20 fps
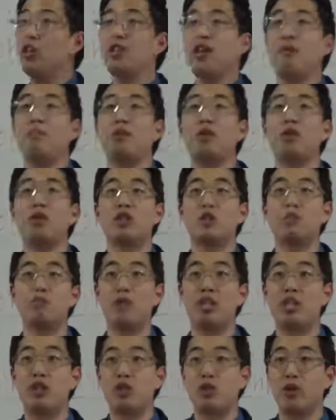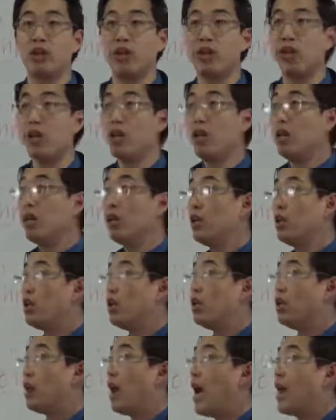look up to his ministry.
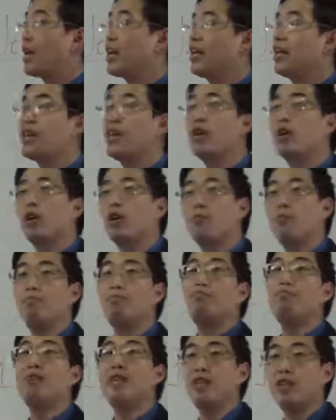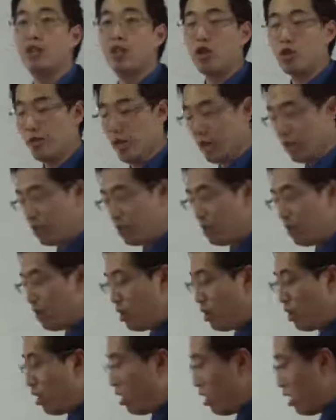Ligonier Ministries.
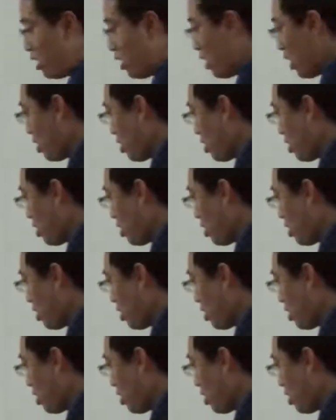The